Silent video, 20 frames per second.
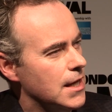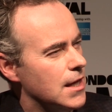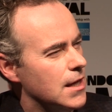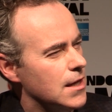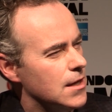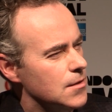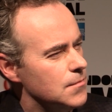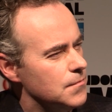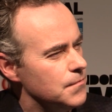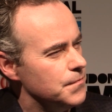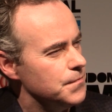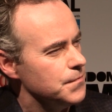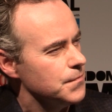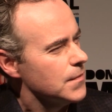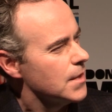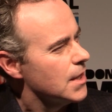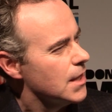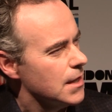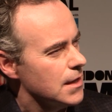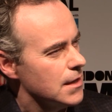
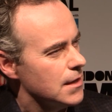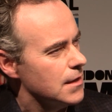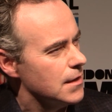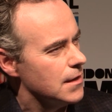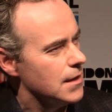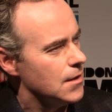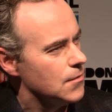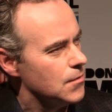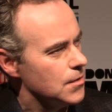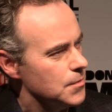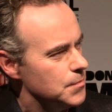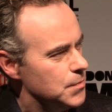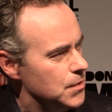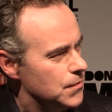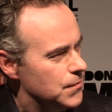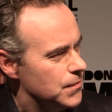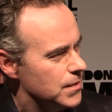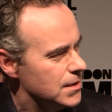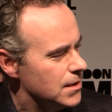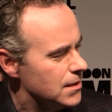a rather
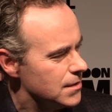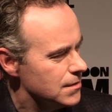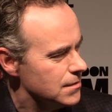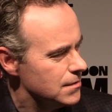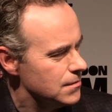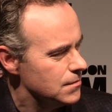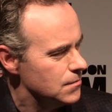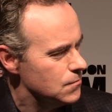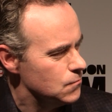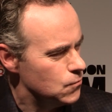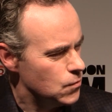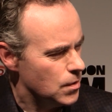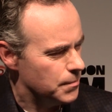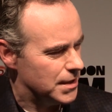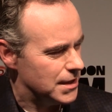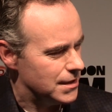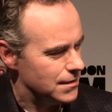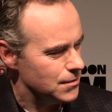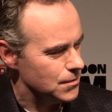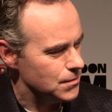beautiful young
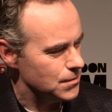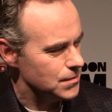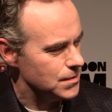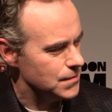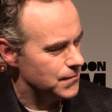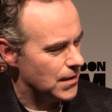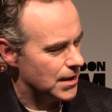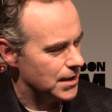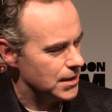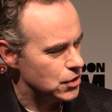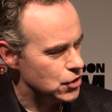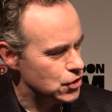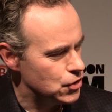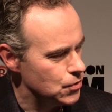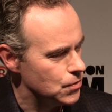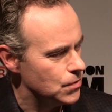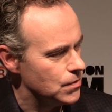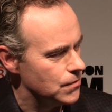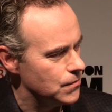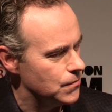woman who's very
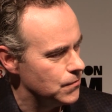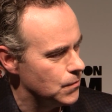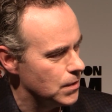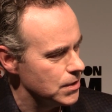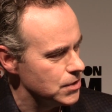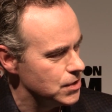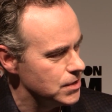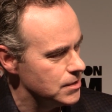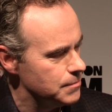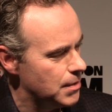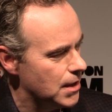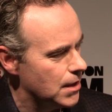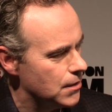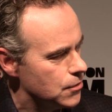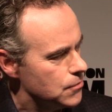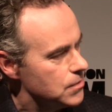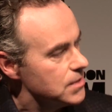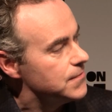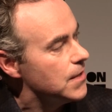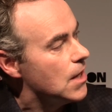sure of what she's about,
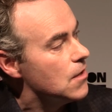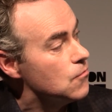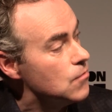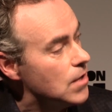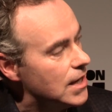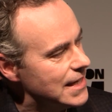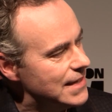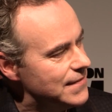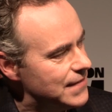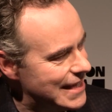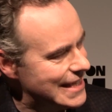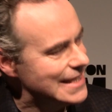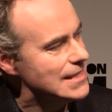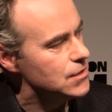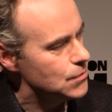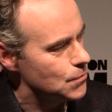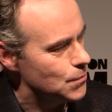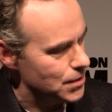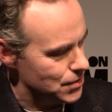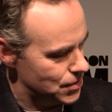or is arriving
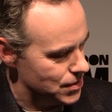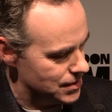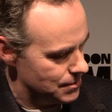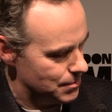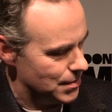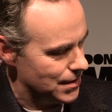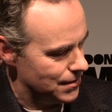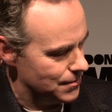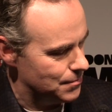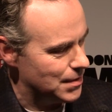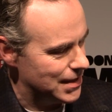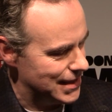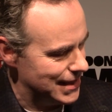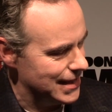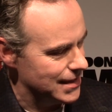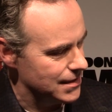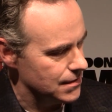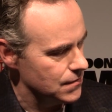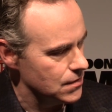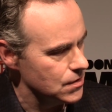into what she's about by the
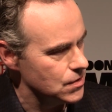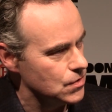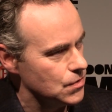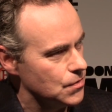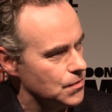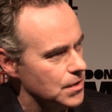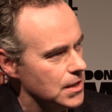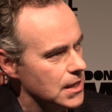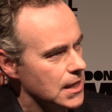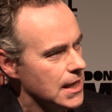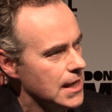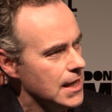end of the story.